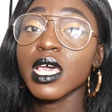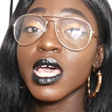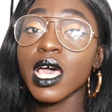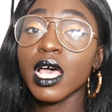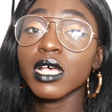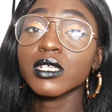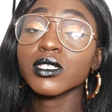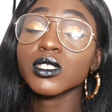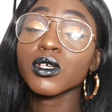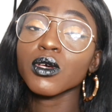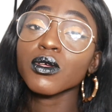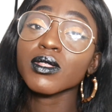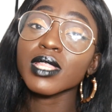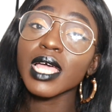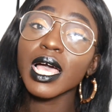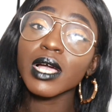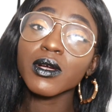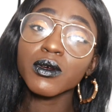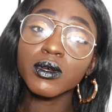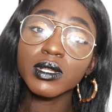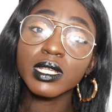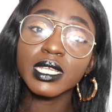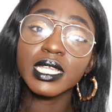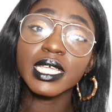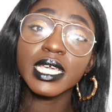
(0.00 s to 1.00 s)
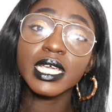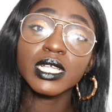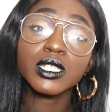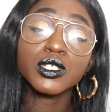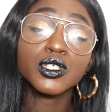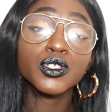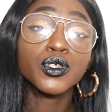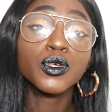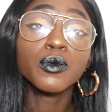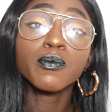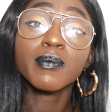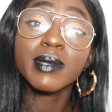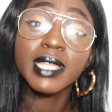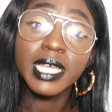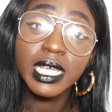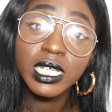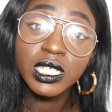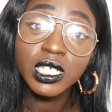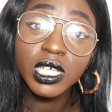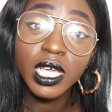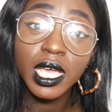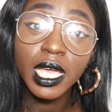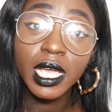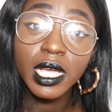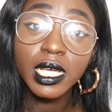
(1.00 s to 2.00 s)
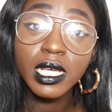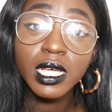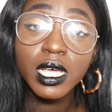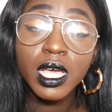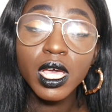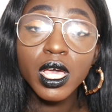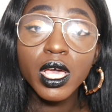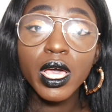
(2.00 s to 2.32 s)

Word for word: and so that could lead to bleaching